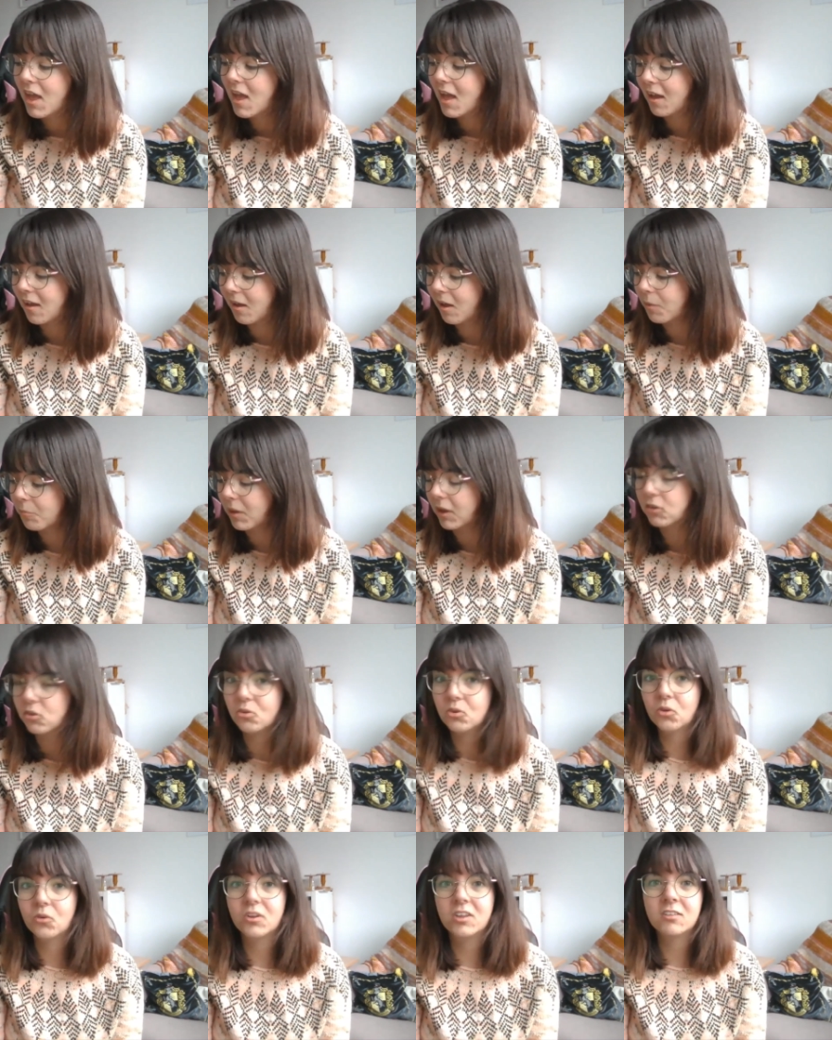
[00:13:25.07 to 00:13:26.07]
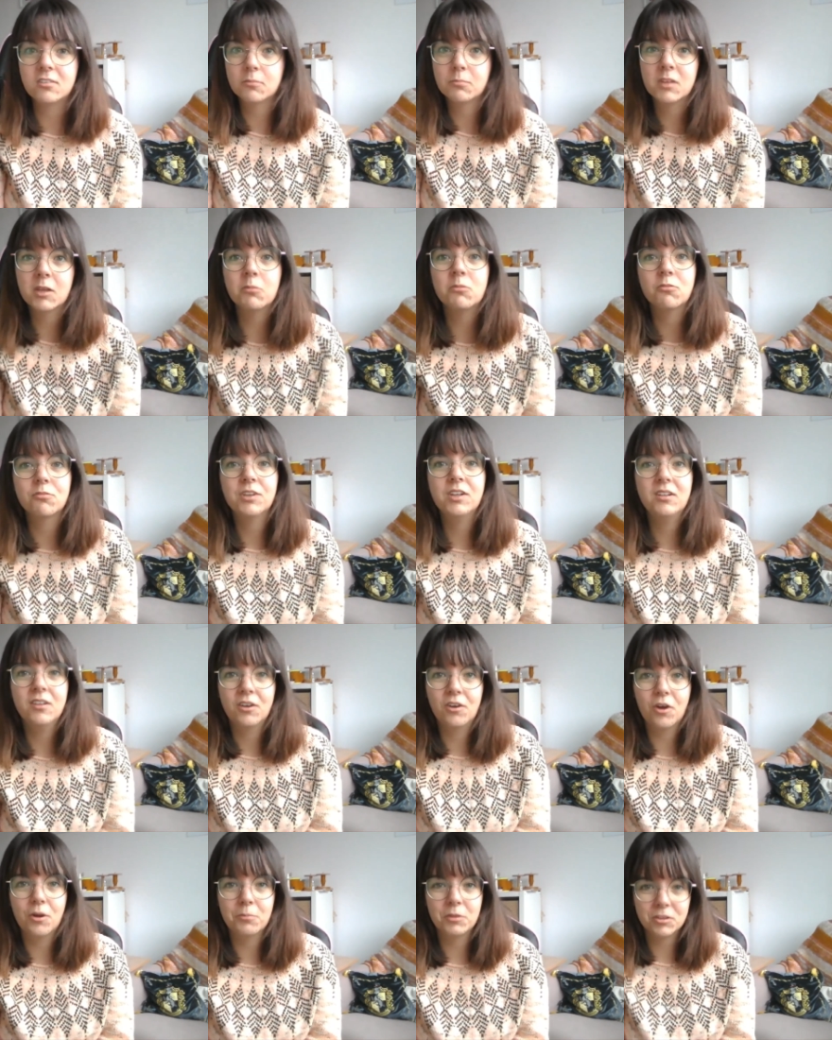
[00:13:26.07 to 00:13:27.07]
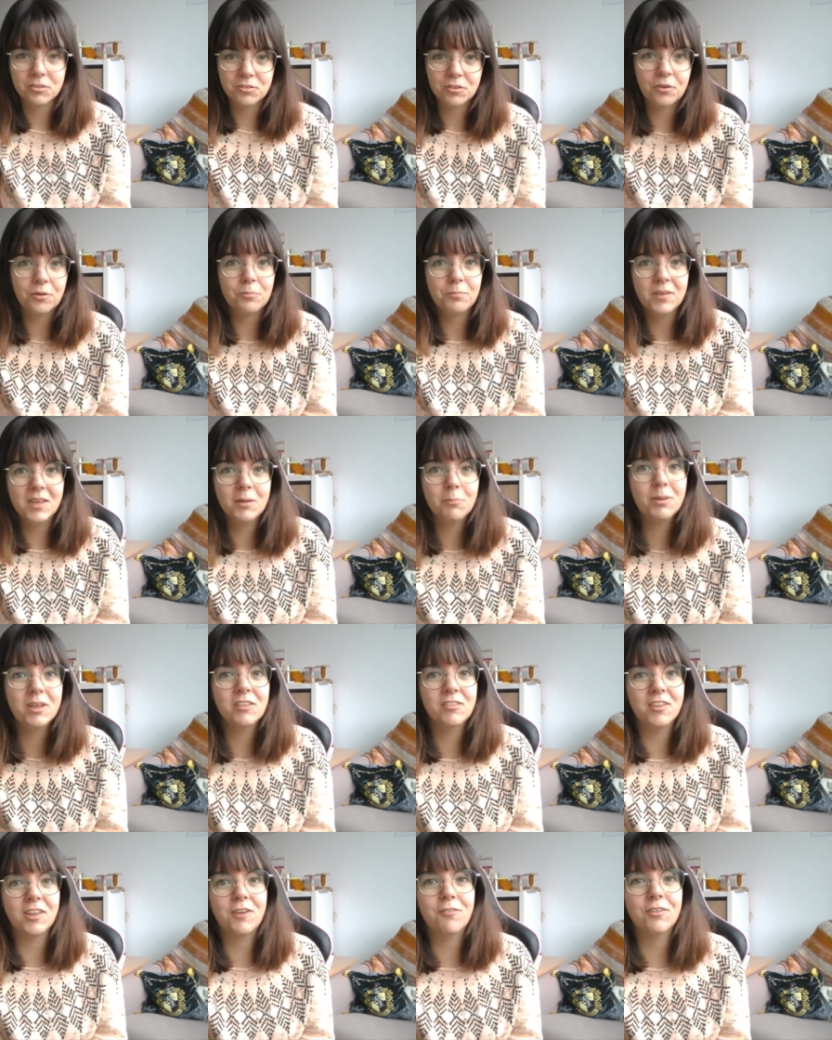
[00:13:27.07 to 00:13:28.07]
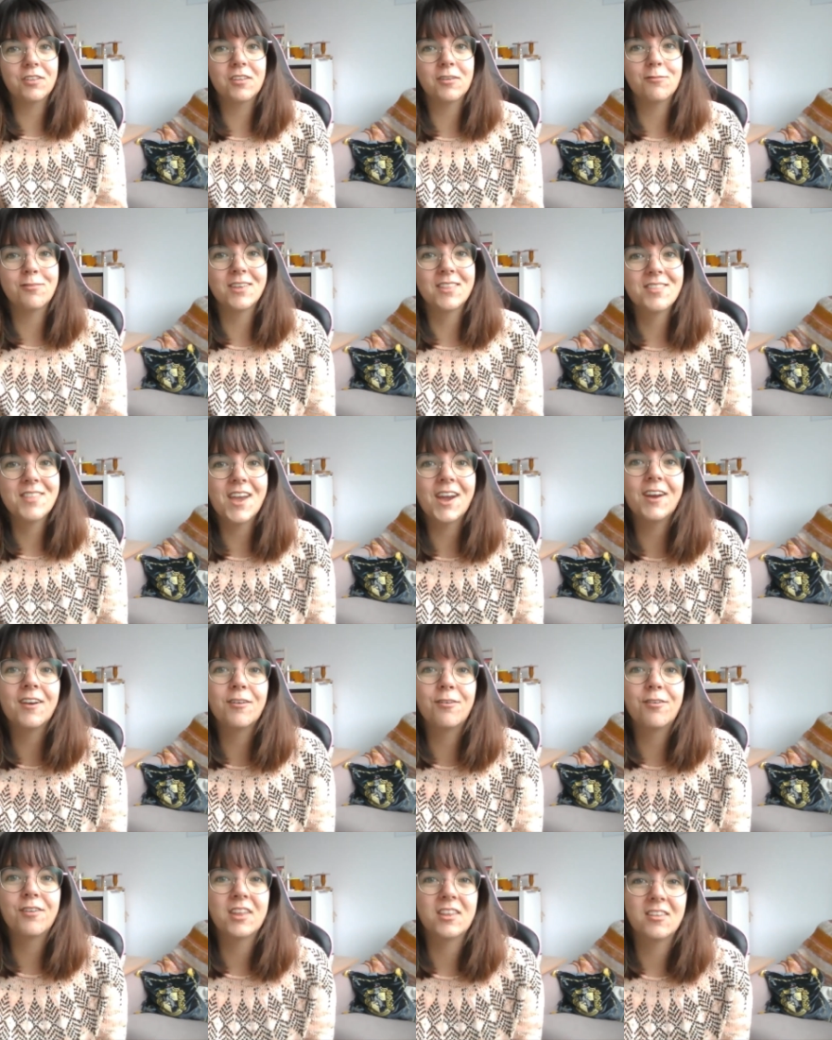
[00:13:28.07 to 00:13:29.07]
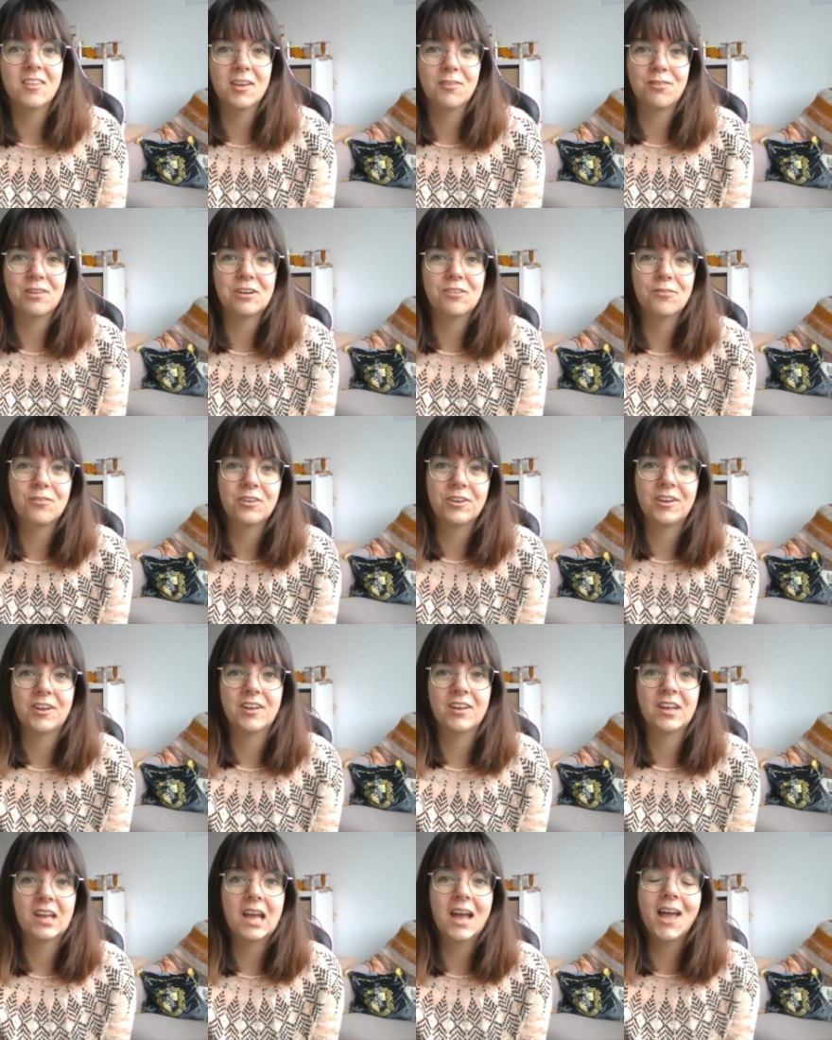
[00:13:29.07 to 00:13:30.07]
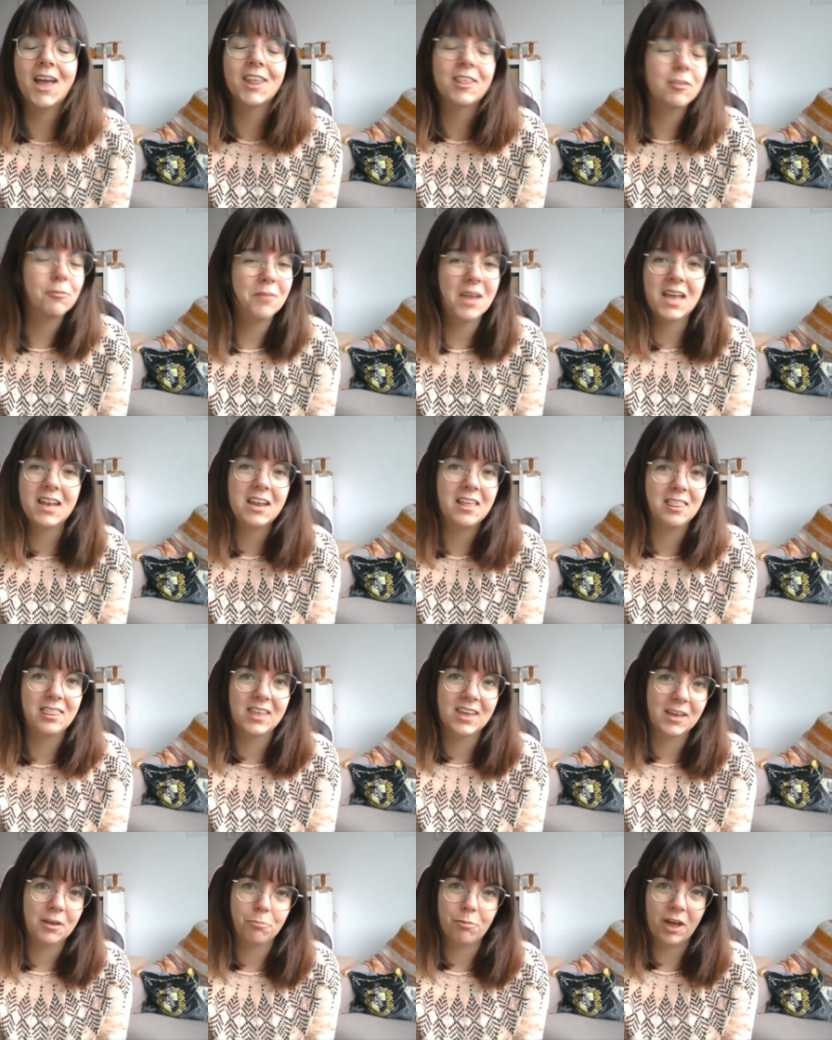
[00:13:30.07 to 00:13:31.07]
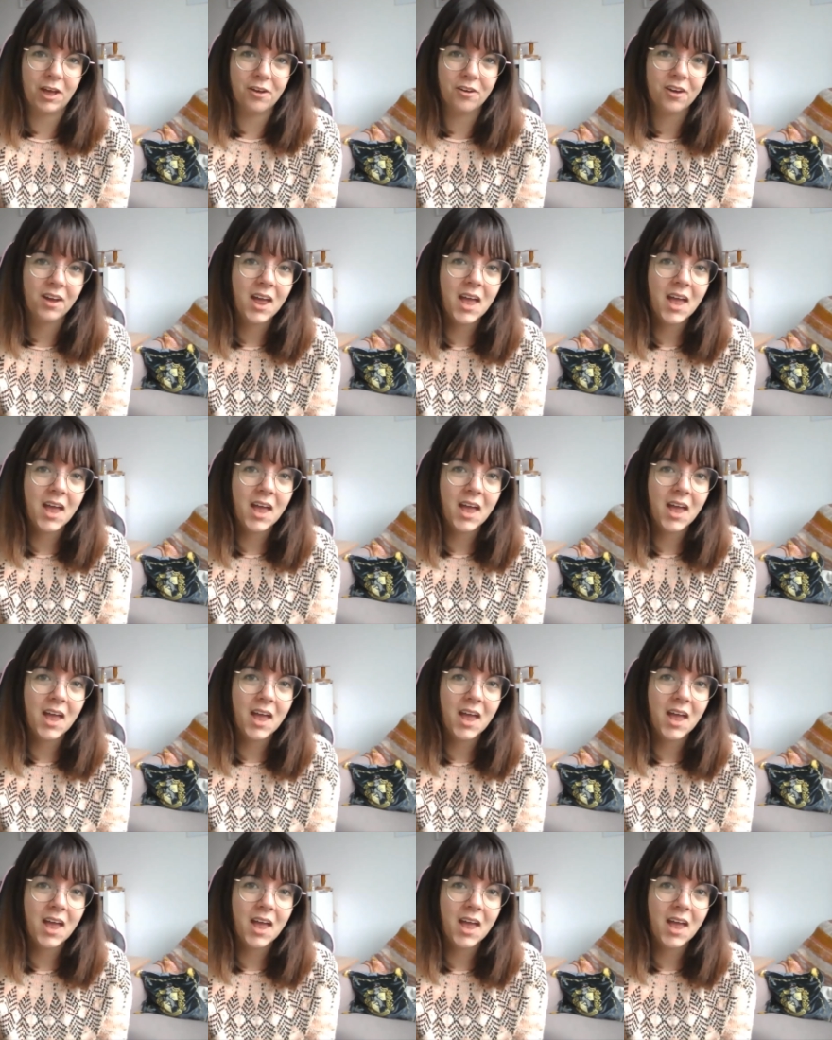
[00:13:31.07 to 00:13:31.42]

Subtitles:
I do know he sometimes reads the comments, so be a bit secretive in there if you want to ask me anything about